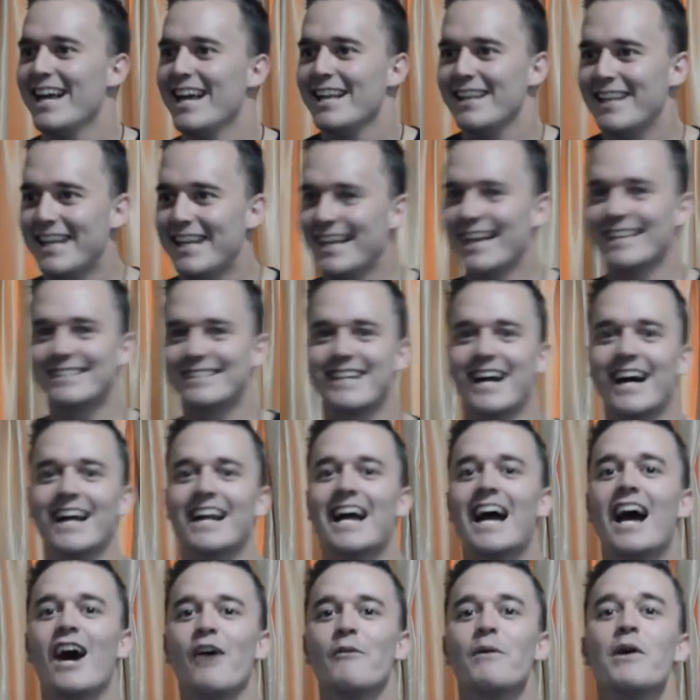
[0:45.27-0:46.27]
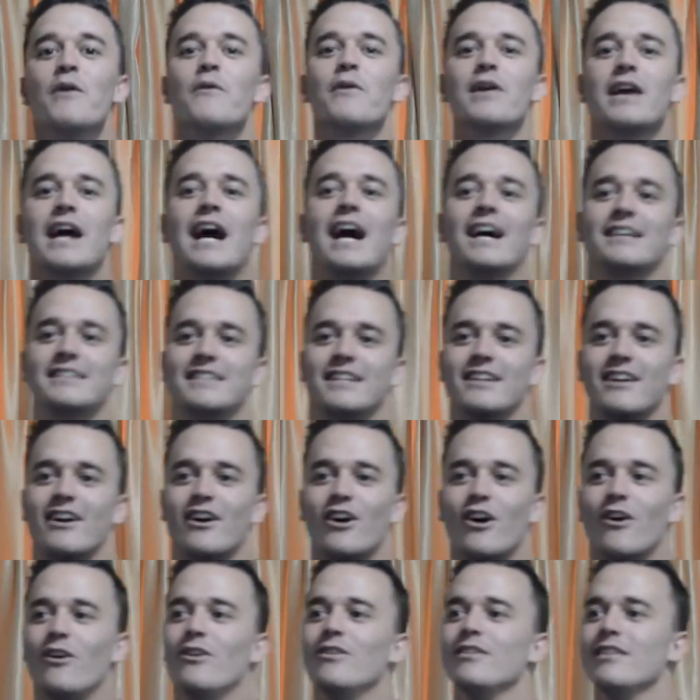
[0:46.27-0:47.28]
That's kind of how we react in
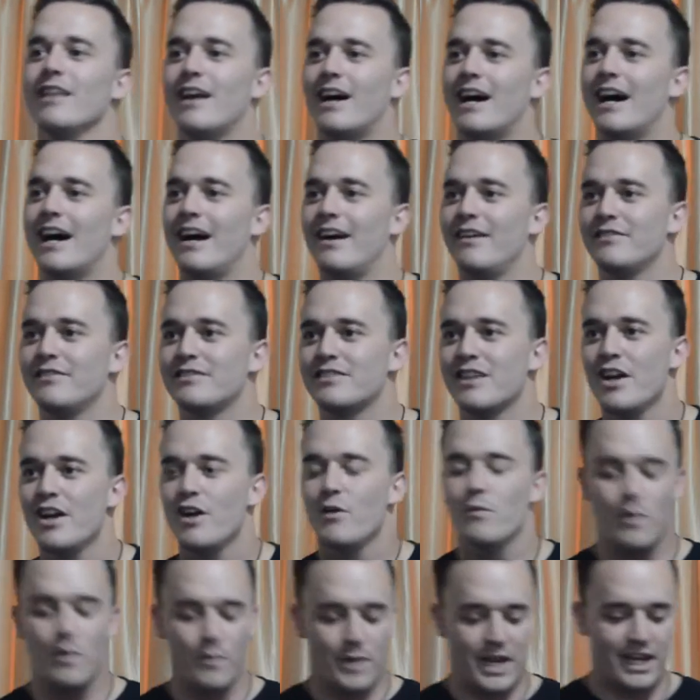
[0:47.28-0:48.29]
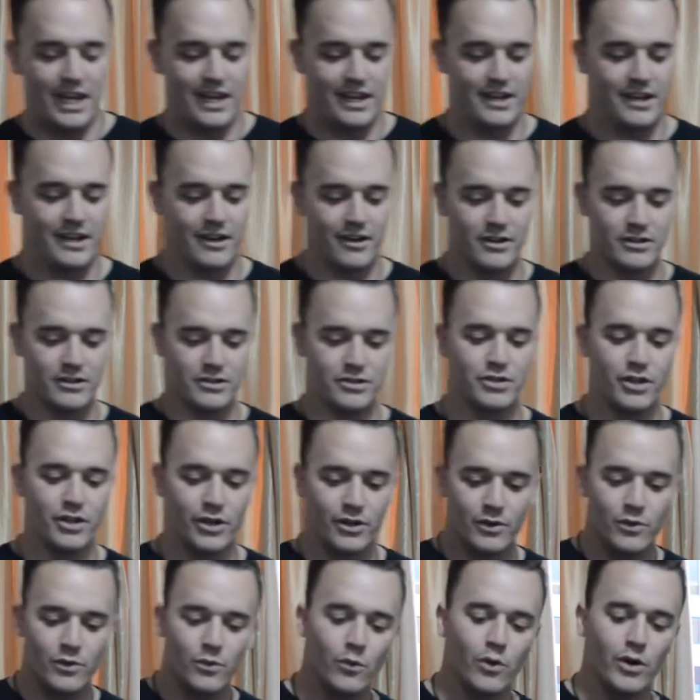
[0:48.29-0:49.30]
our own lives when we hear
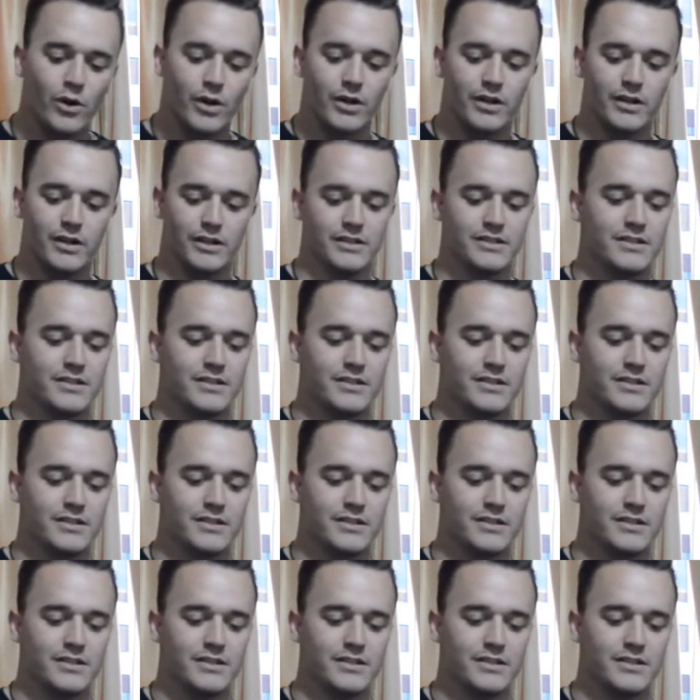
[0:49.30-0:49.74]
certain words.